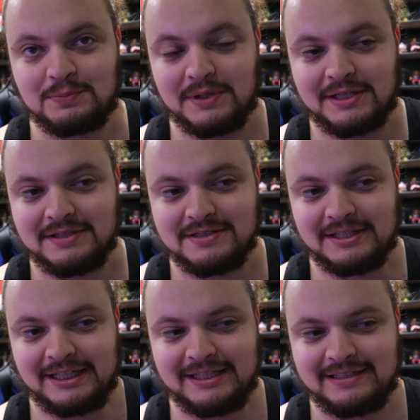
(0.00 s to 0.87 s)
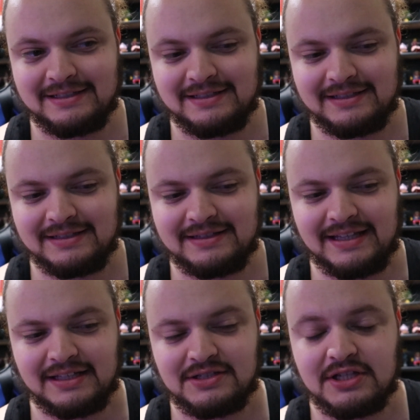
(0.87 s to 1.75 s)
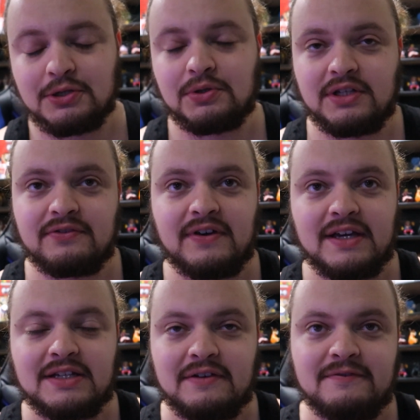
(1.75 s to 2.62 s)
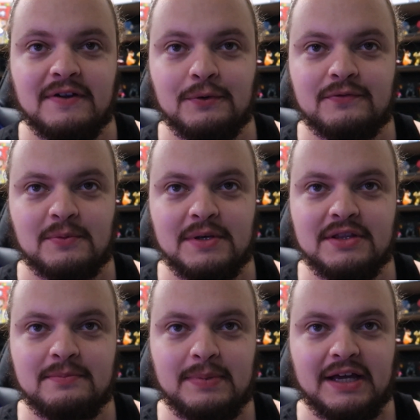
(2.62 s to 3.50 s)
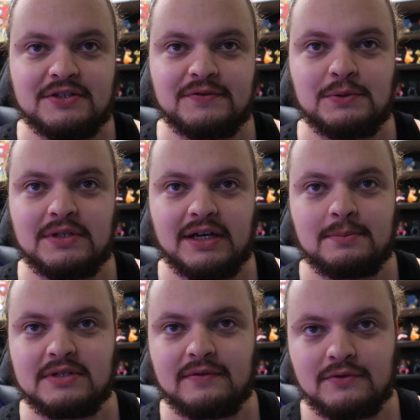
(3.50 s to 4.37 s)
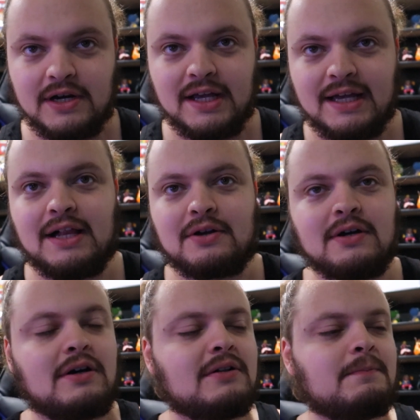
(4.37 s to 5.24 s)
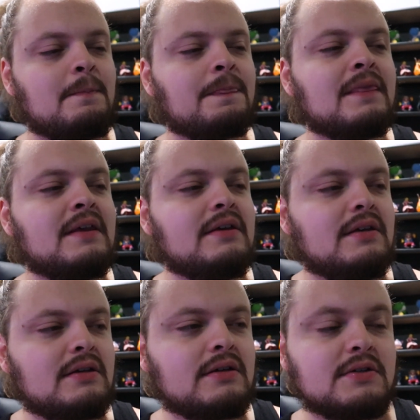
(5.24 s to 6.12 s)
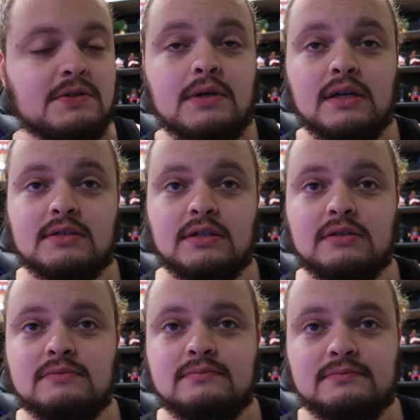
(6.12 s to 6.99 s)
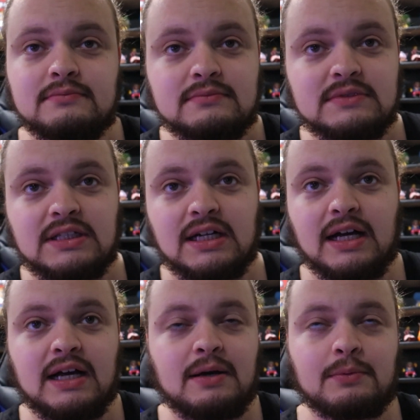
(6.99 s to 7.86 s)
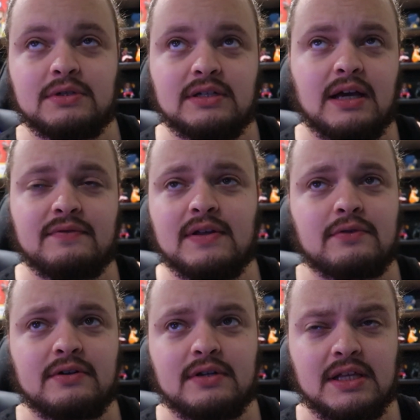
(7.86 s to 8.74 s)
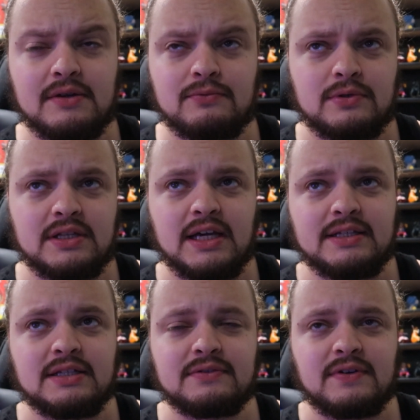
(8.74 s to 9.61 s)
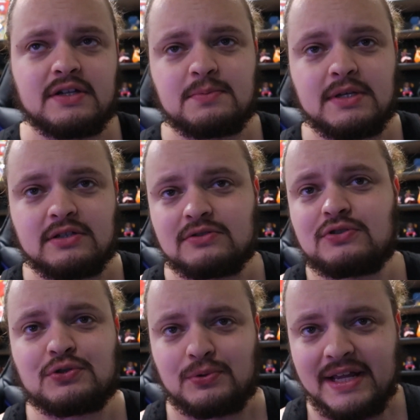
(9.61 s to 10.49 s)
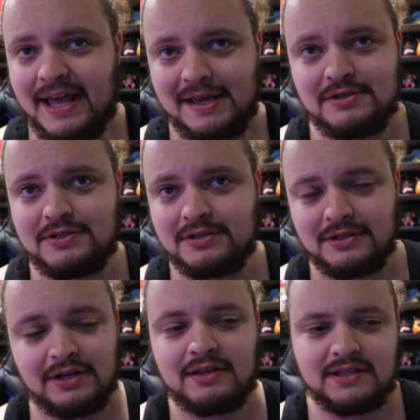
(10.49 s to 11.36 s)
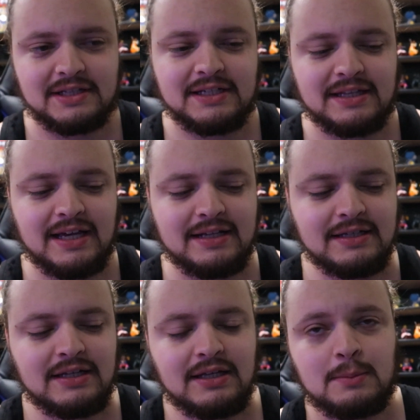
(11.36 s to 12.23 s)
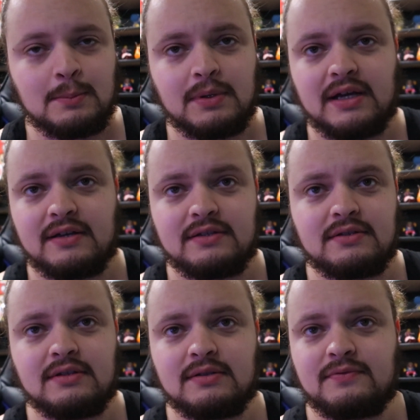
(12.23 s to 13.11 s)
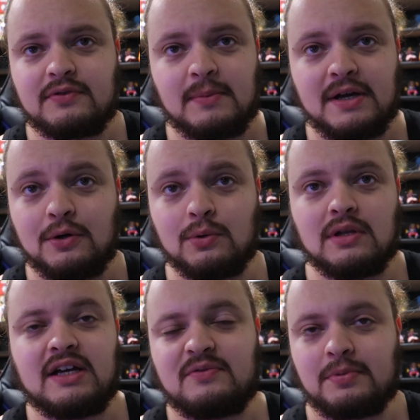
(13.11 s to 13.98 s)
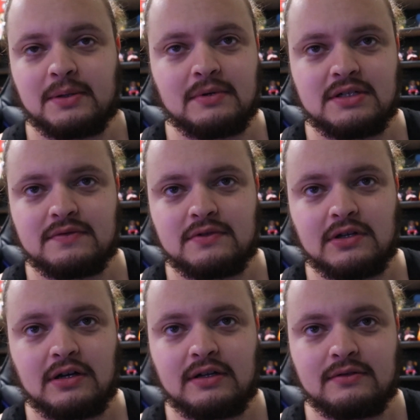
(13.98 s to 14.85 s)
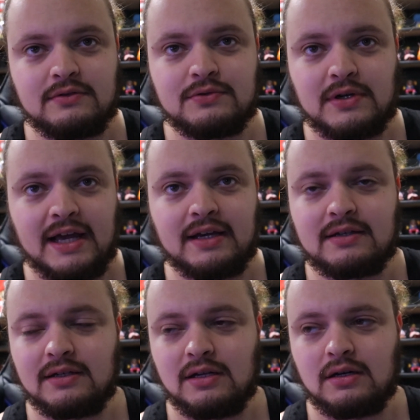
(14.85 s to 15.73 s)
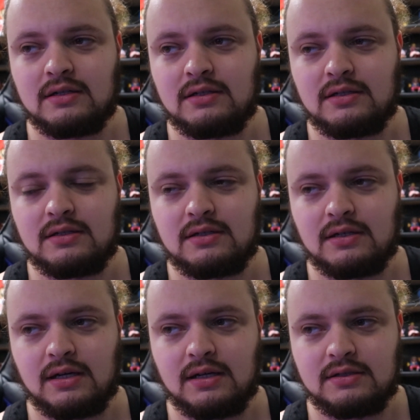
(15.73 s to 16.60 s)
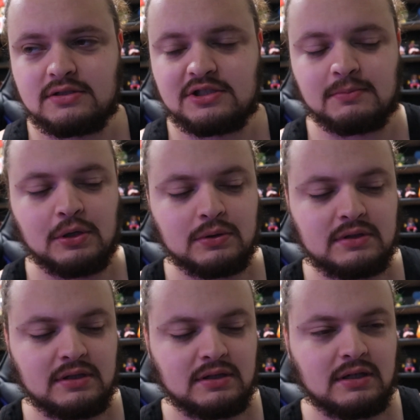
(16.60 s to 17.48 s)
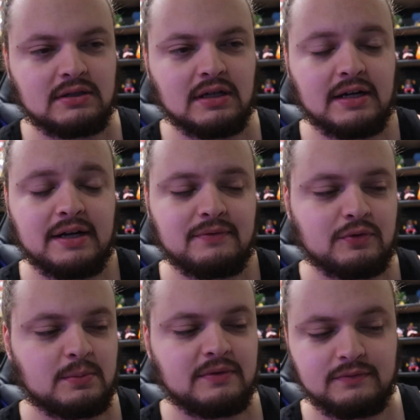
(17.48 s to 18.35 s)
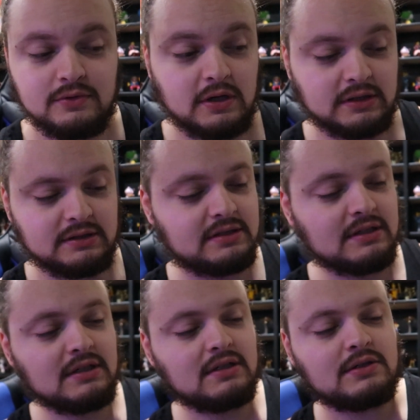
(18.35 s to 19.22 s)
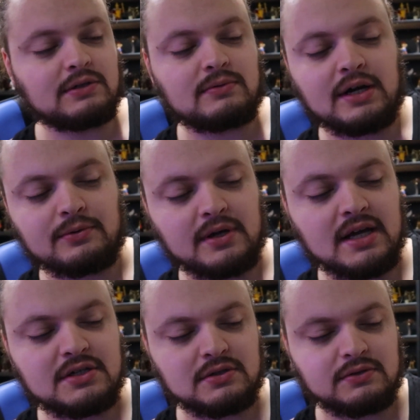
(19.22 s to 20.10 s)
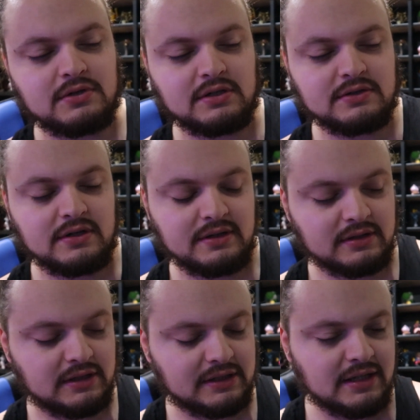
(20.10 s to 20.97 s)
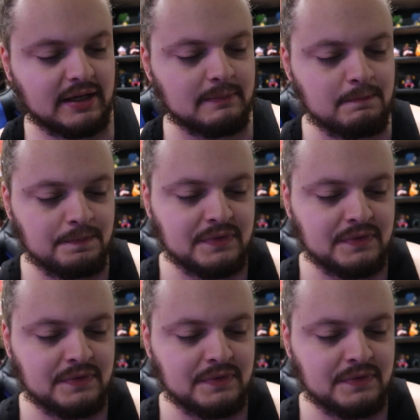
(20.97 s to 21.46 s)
Because, like, that's the only effect I've felt from it the past few times I've drank alcohol. Because you guys know, I wouldn't, I've never really, really identified as being straight edge or anything like that. But I, for my whole life pretty much, have not drank, not uh, smoked, and not done any form of drugs or recreational drugs or anything like that.